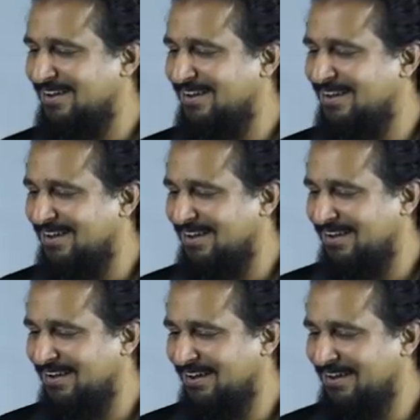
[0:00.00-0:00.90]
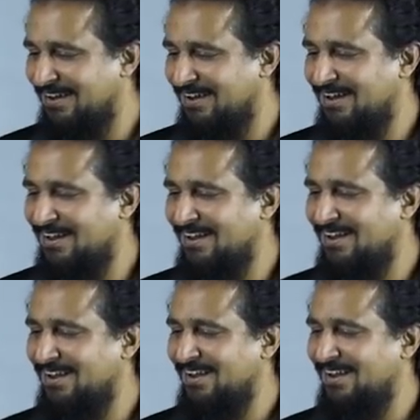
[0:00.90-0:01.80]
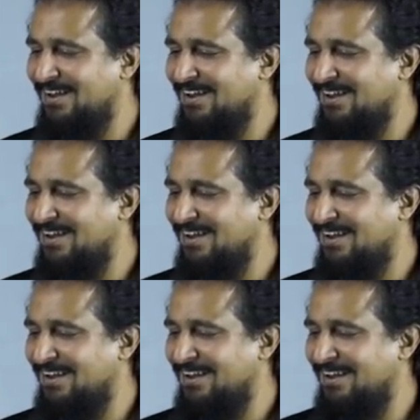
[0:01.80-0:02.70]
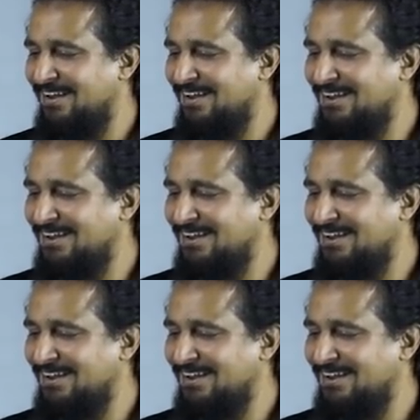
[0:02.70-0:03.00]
(not speaking)